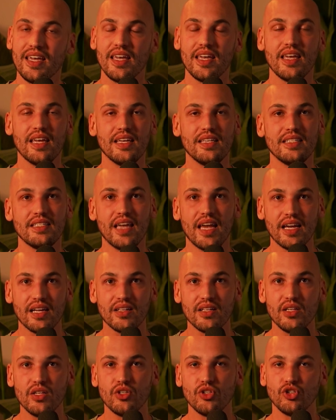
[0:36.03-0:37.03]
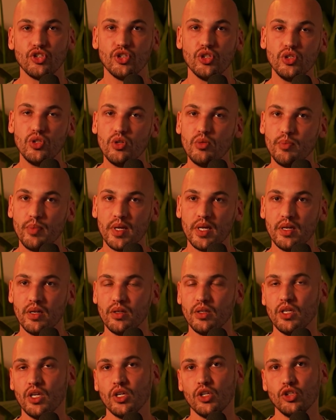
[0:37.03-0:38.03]
exactly should you
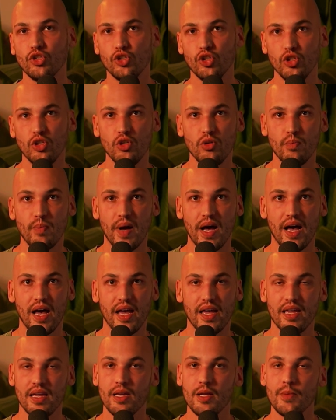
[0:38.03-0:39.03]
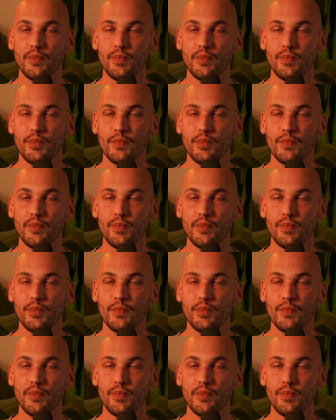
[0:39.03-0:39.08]
build, should you buy,